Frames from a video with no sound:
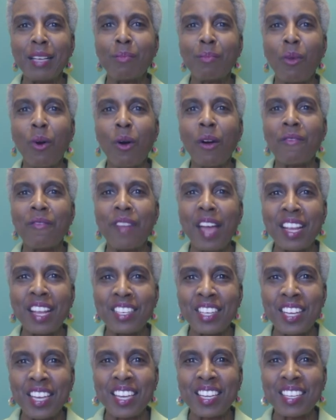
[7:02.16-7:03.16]
Eat
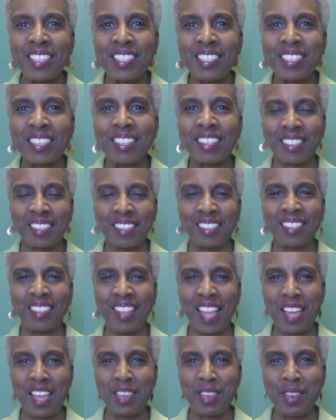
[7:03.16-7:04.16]
more veggies.
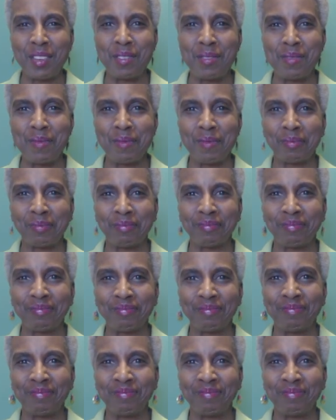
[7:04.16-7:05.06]
Thank you.